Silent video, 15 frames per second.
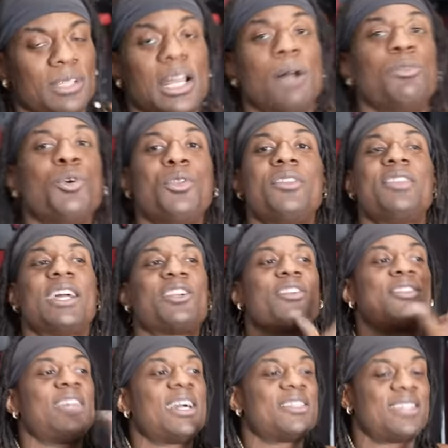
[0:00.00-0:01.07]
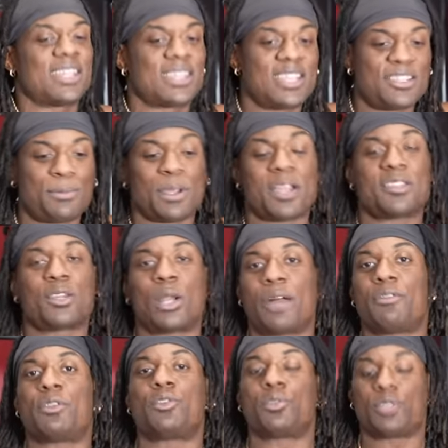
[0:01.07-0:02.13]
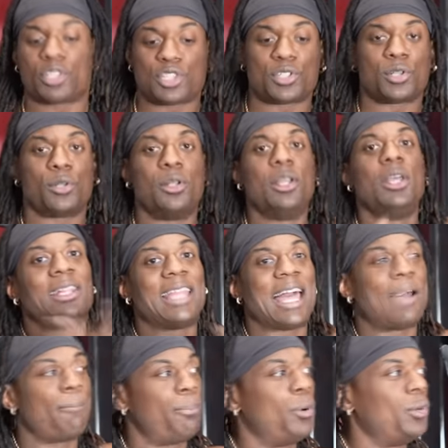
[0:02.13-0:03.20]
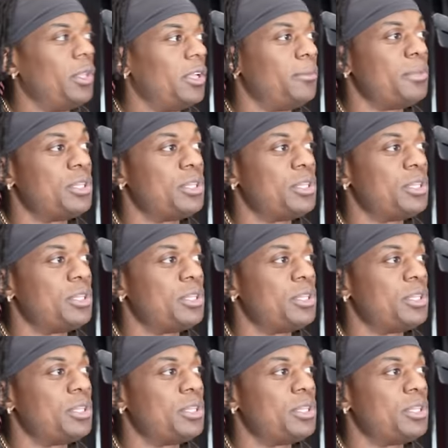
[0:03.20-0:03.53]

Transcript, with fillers: Now I'm doing this exercise like this because I don't have the traditional lat pull down